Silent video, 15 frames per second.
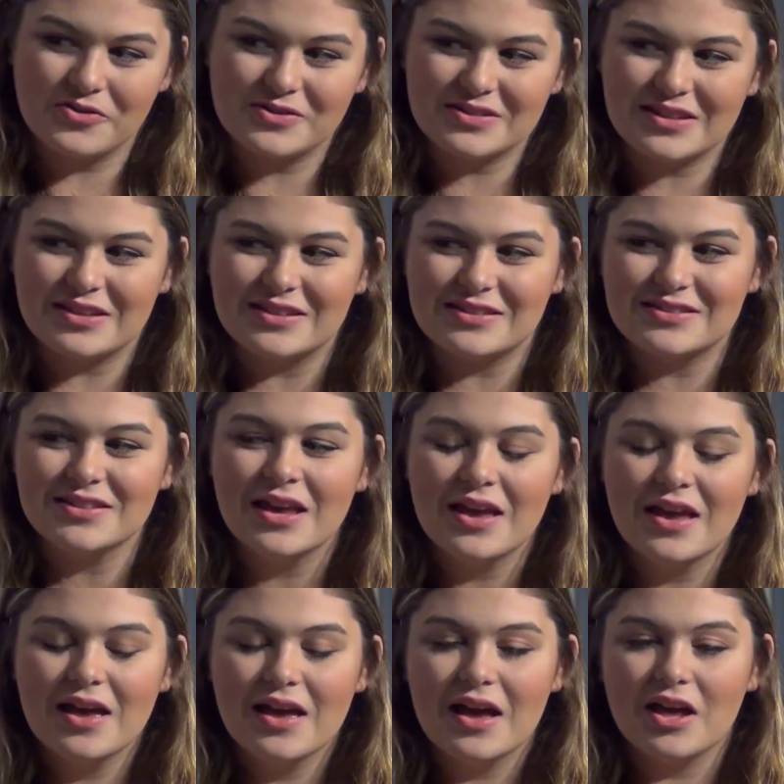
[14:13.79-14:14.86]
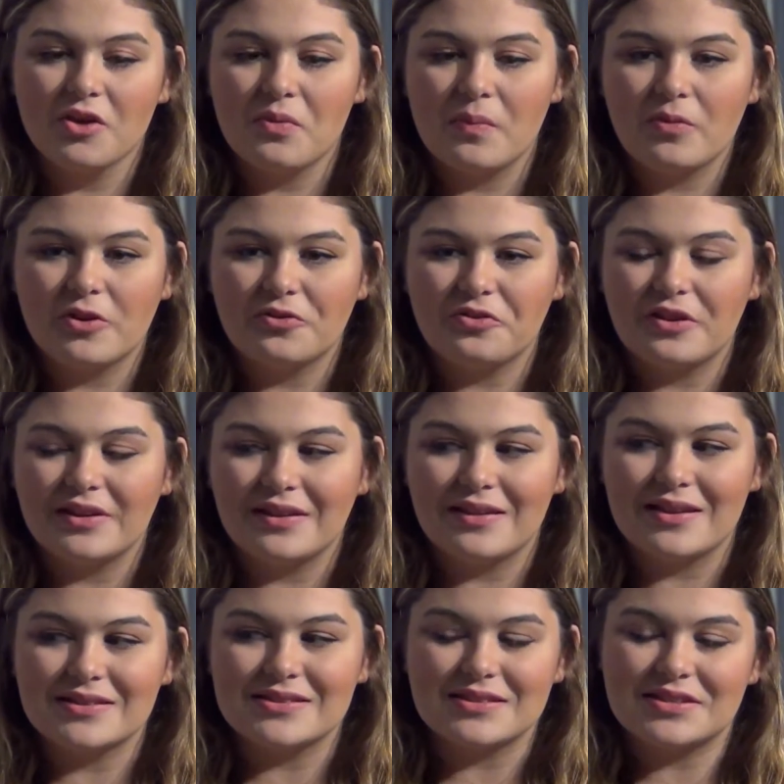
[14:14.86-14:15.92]
Right, because I know my boyfriend, he
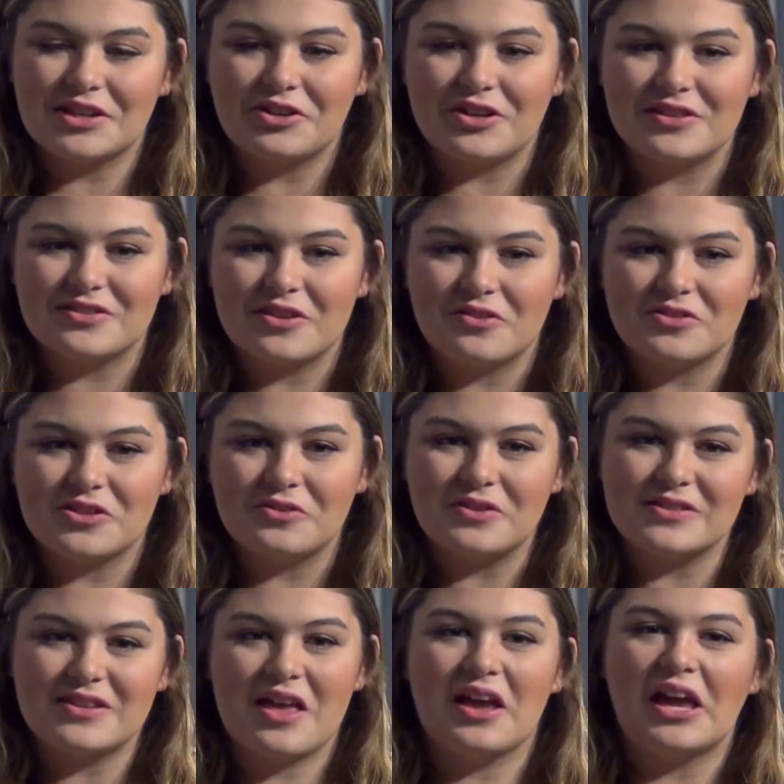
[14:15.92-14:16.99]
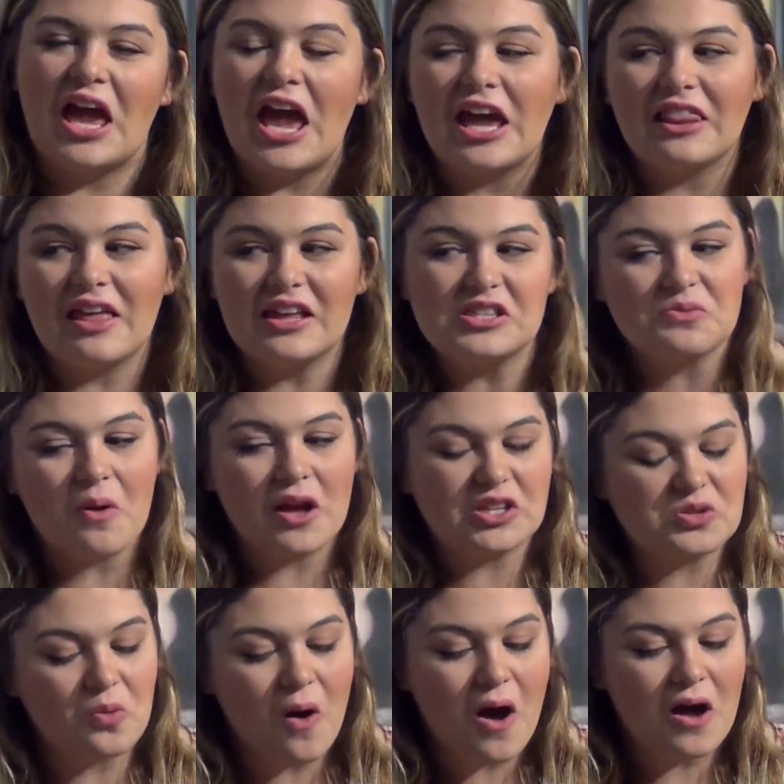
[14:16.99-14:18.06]
likes the serious, though, so he's like, hey, let's
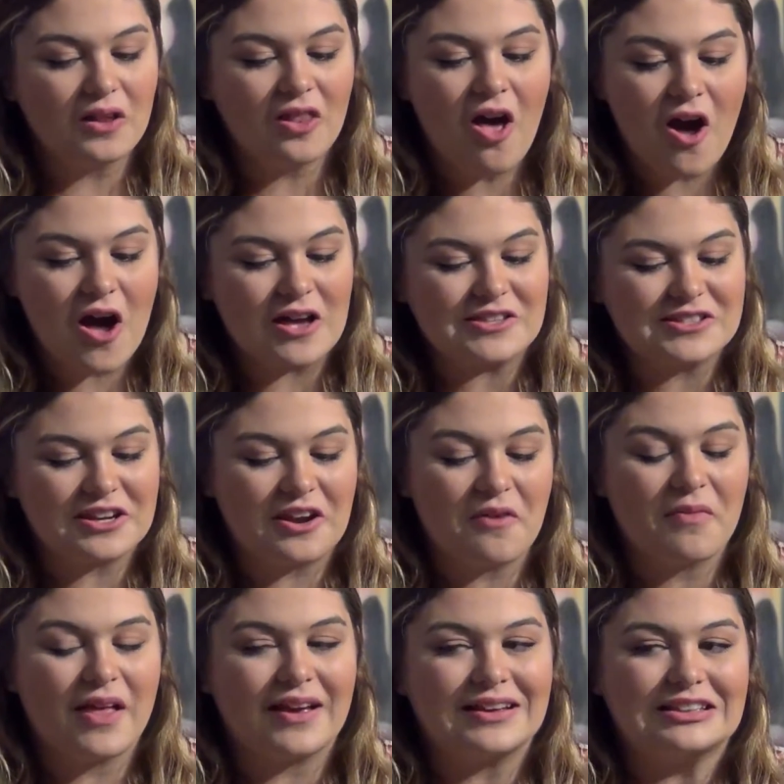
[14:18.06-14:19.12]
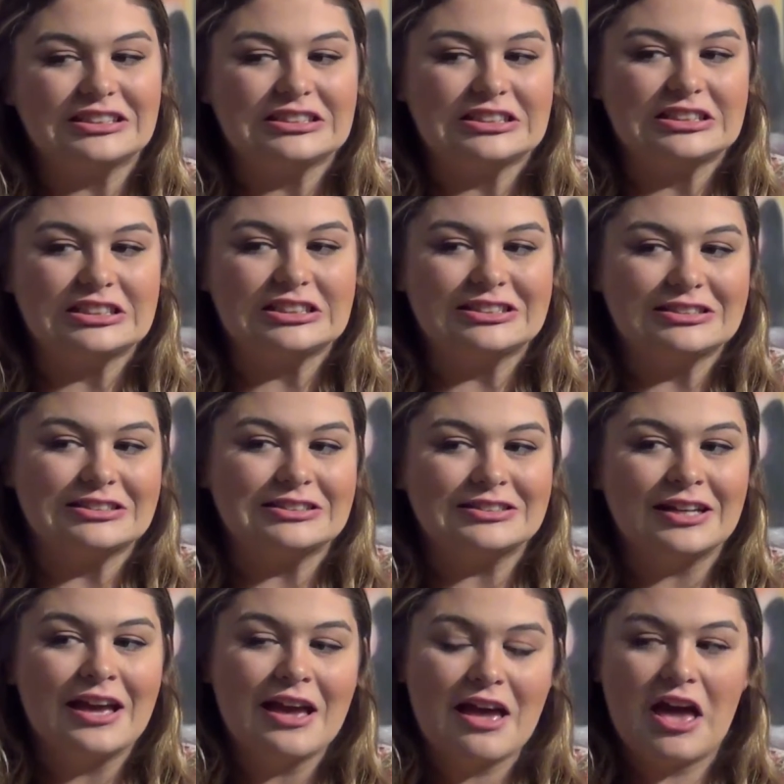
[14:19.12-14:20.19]
watch Lost. And I'm like,
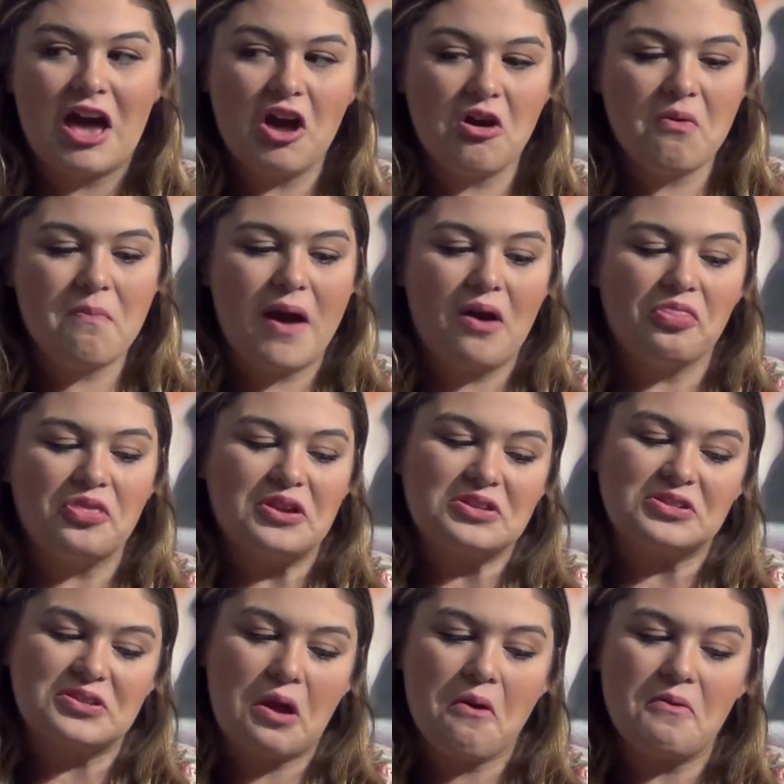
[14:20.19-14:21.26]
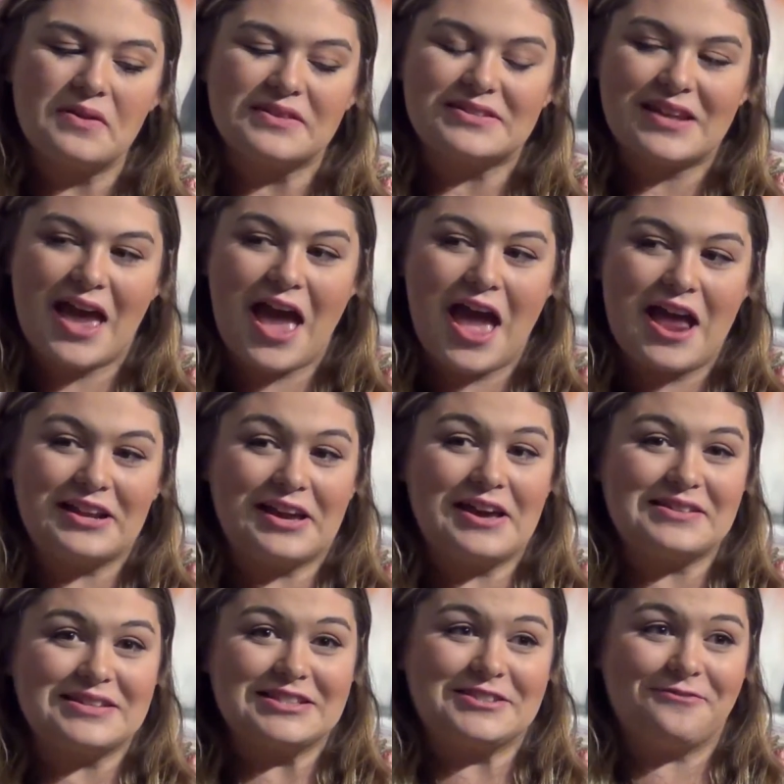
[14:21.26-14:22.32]
how about this show instead?
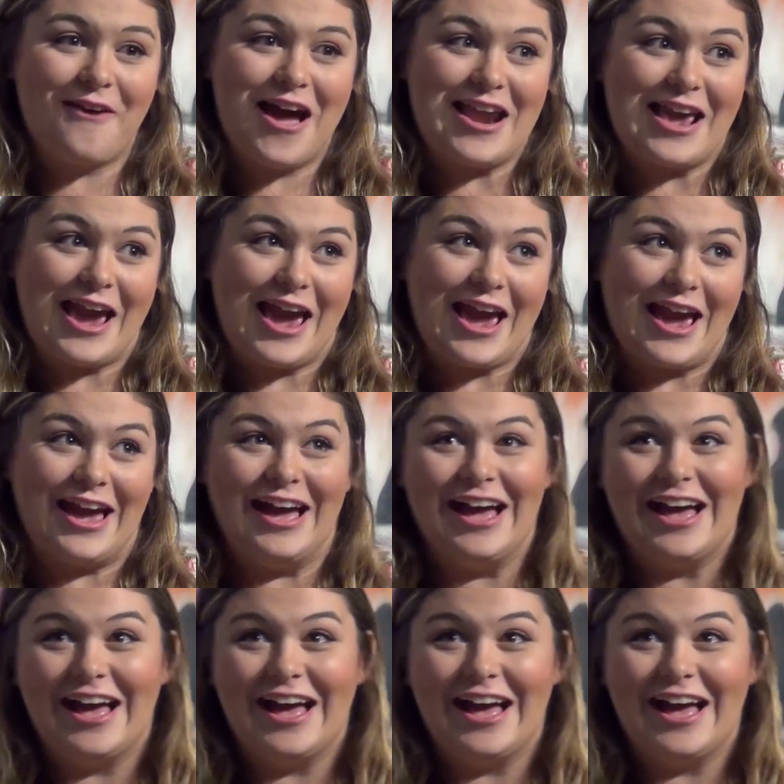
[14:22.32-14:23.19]
Because it's funny.